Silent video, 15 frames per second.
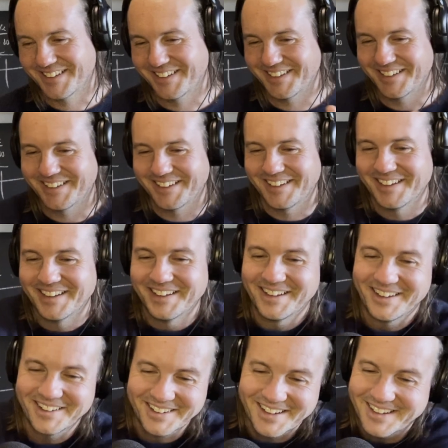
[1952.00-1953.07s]

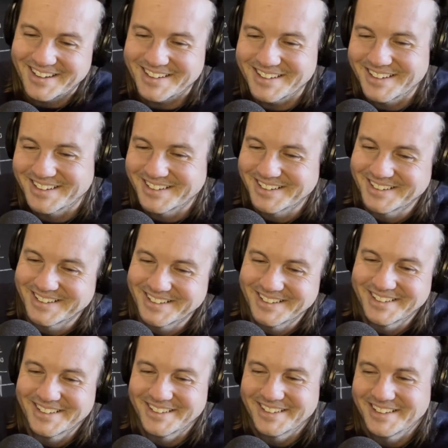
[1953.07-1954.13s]

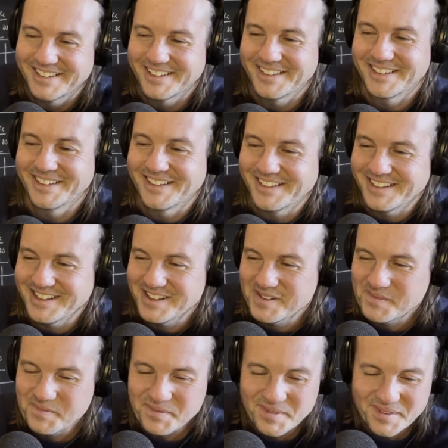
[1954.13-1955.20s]

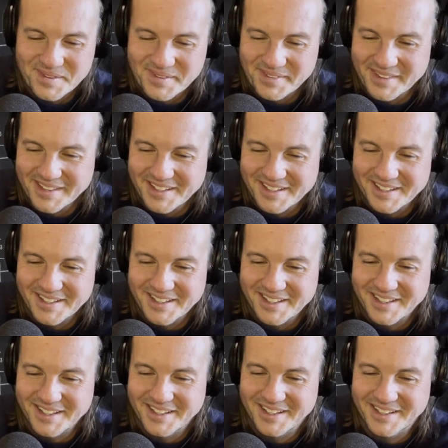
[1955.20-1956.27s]

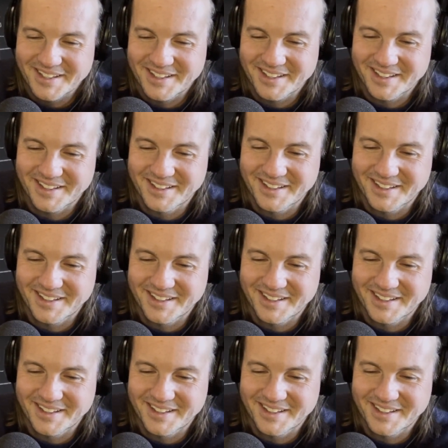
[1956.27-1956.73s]
The person shown says nothing.